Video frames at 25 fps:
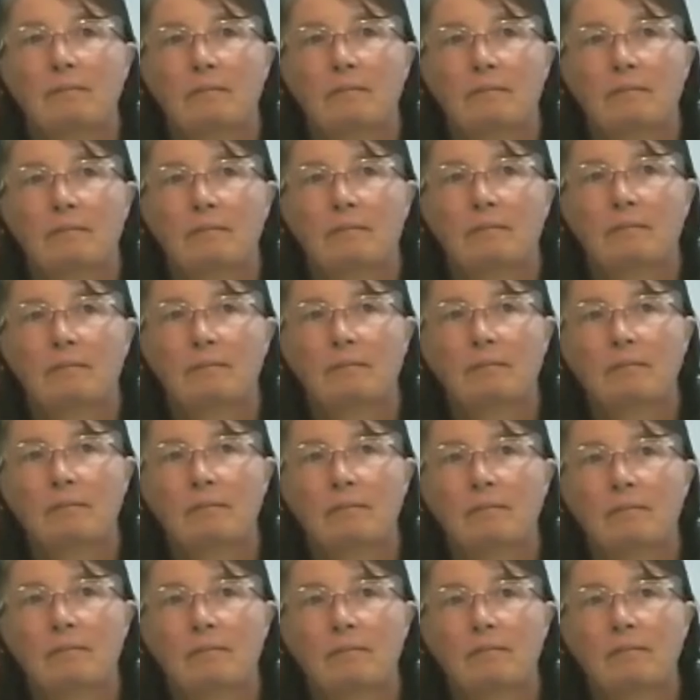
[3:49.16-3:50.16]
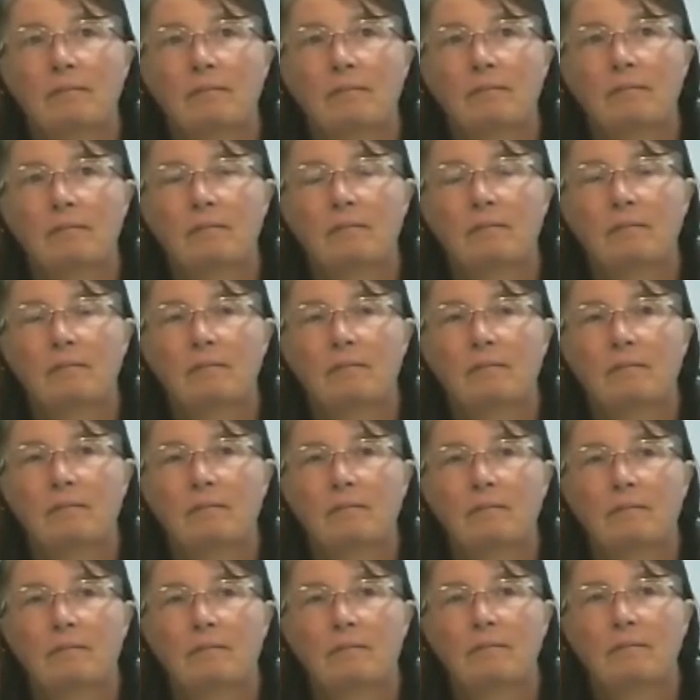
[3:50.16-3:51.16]

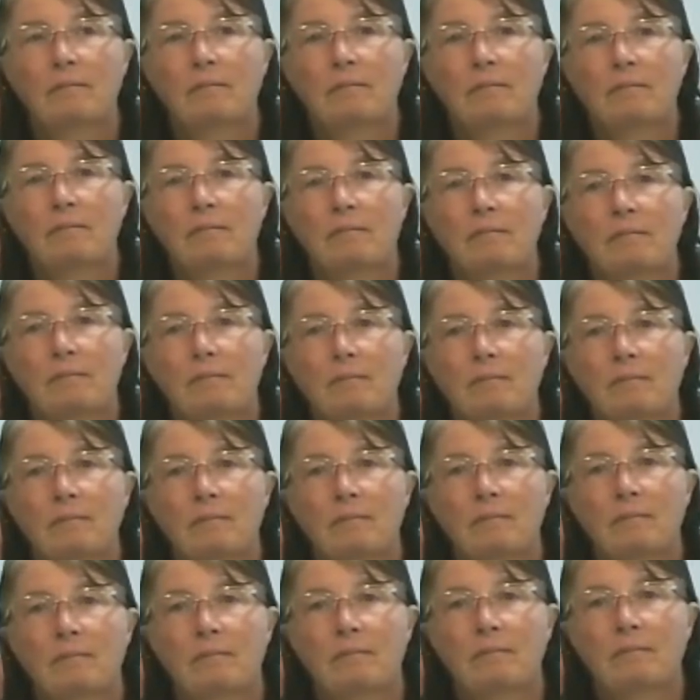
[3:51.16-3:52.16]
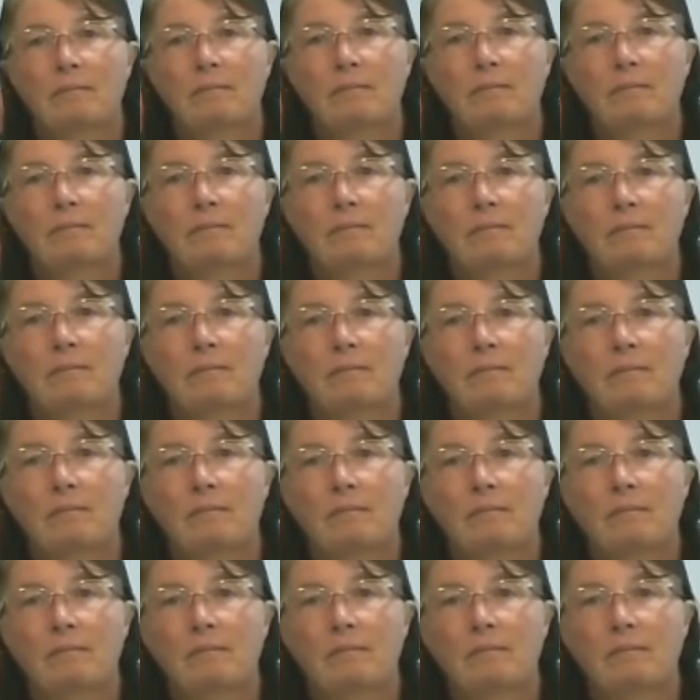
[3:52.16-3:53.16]

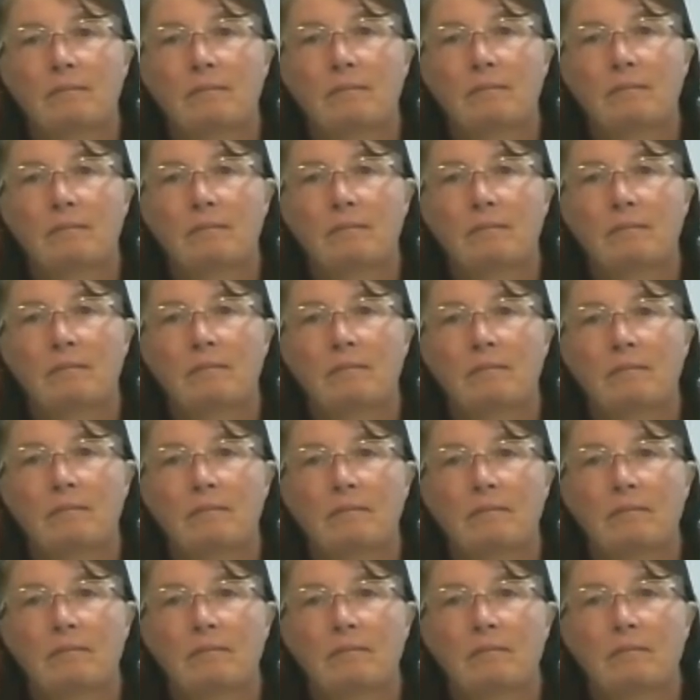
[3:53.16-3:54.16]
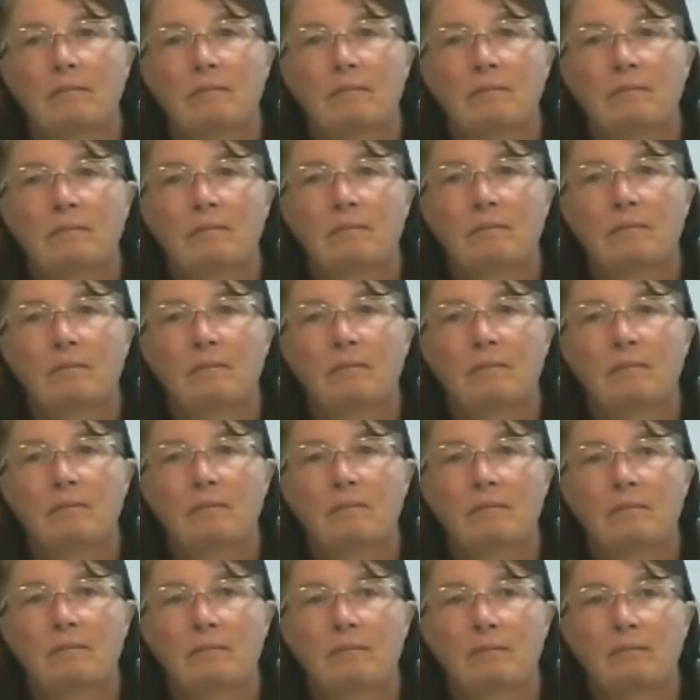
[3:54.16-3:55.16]

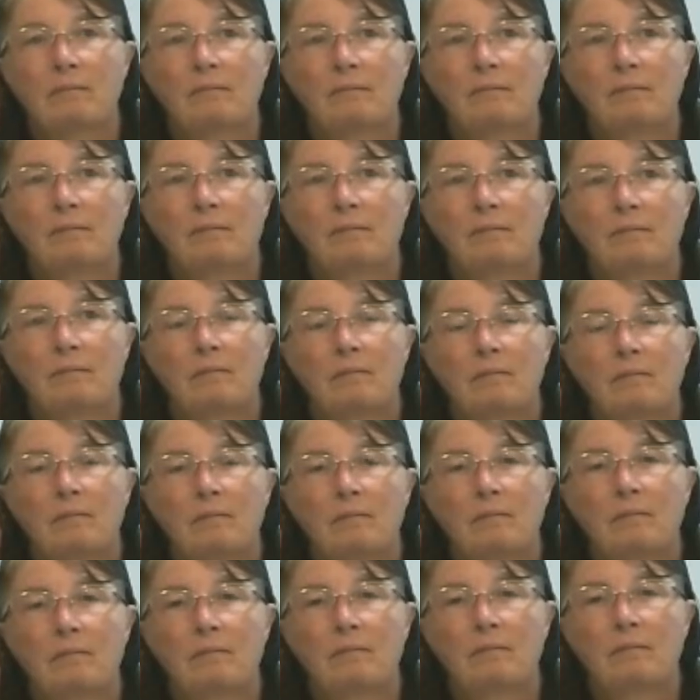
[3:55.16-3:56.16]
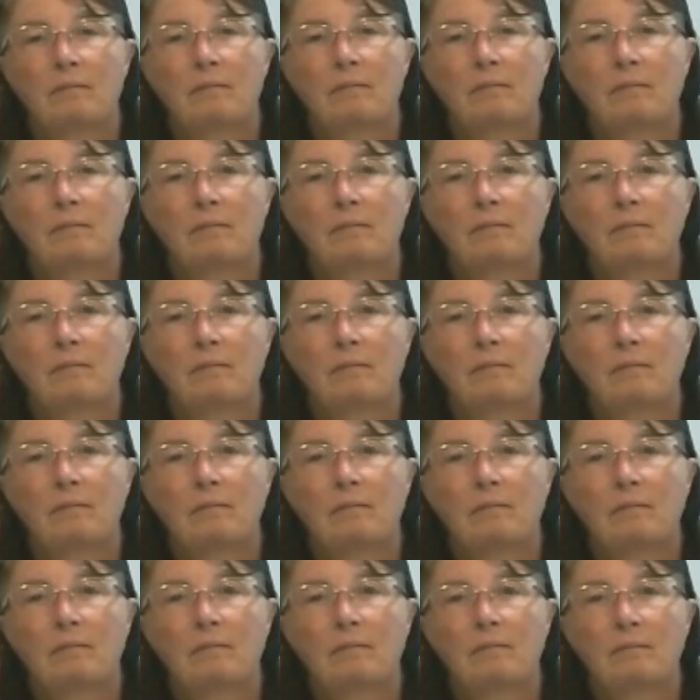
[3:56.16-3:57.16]
No words are spoken by the person on screen.